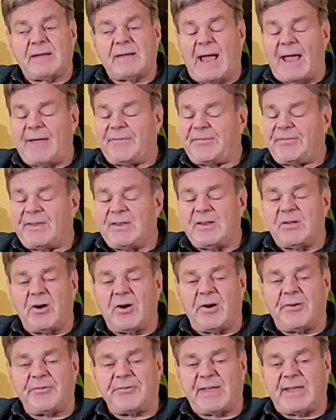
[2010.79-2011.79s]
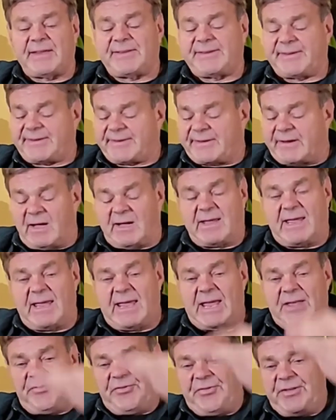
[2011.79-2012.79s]
I've seen cars get stuck
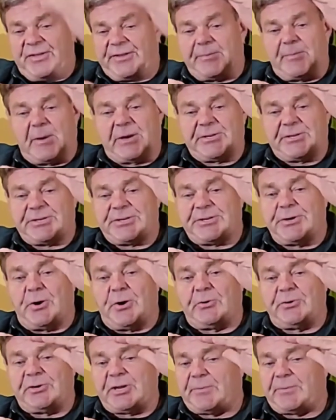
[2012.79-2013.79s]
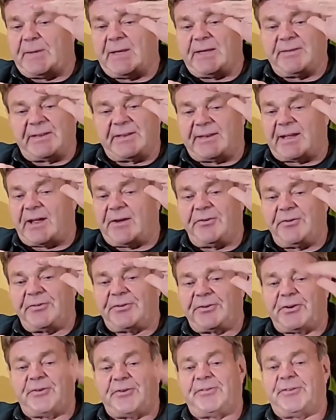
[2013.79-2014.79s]
in this much snow just because the
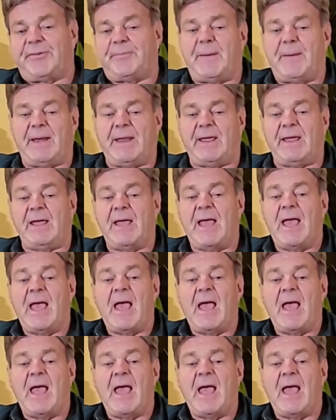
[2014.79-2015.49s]
tires start spinning.